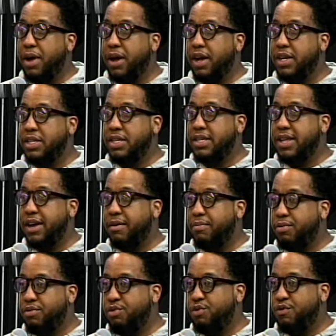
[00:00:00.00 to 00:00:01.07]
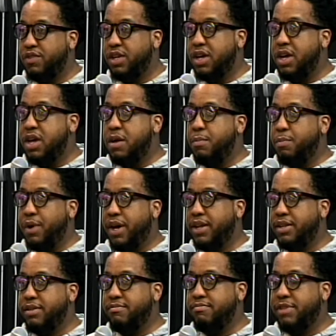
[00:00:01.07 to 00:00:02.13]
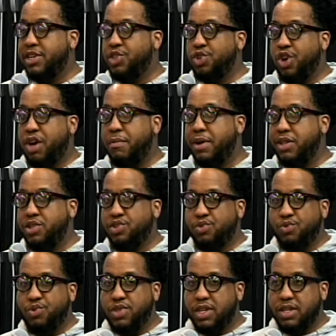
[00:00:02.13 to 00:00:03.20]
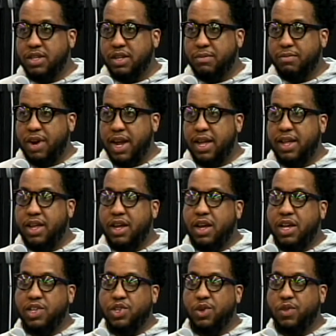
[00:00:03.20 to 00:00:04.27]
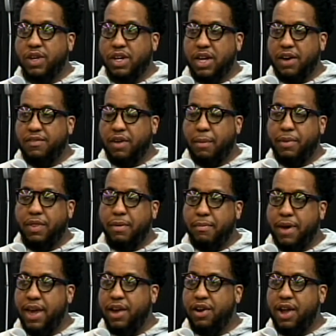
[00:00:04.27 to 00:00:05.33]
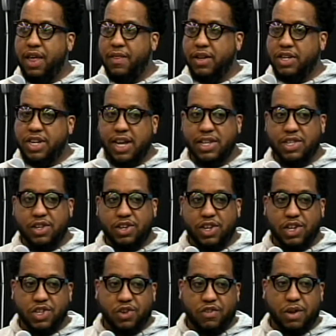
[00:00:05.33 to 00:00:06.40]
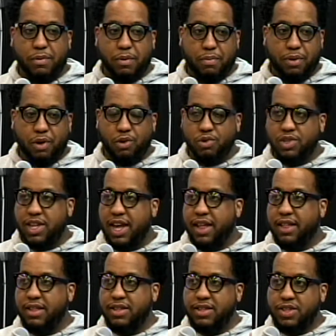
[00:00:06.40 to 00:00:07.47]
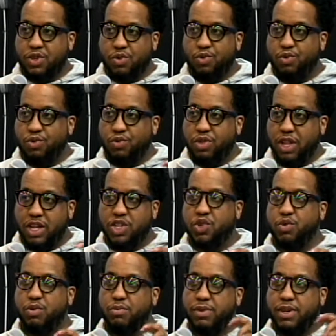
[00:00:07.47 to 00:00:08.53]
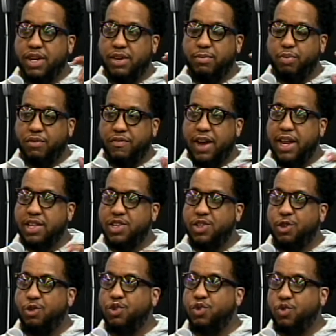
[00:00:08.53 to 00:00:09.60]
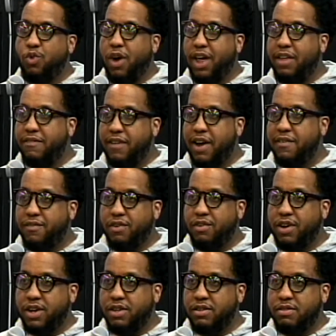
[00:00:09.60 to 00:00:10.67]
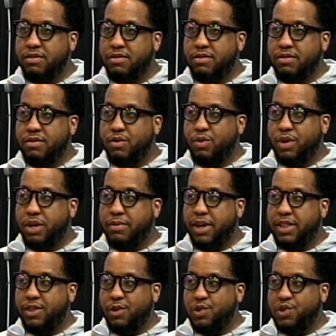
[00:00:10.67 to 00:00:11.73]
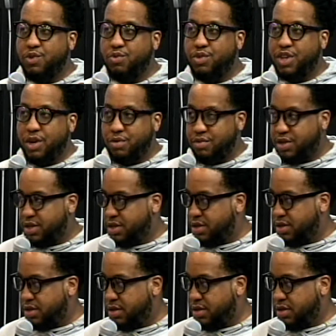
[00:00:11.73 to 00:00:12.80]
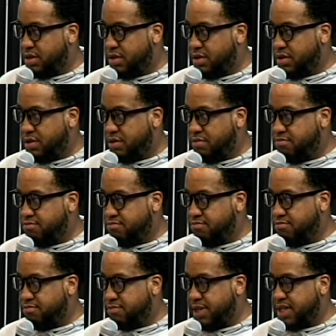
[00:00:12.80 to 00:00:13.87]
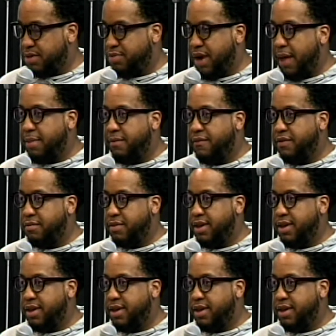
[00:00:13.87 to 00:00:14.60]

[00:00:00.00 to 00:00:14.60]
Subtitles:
about because it's not approved, but let's talk about the school system, right? And so the mayor and the chancellor has already proposed that school lunch will be provided to those who qualify for it. What about those who don't? It's a problem for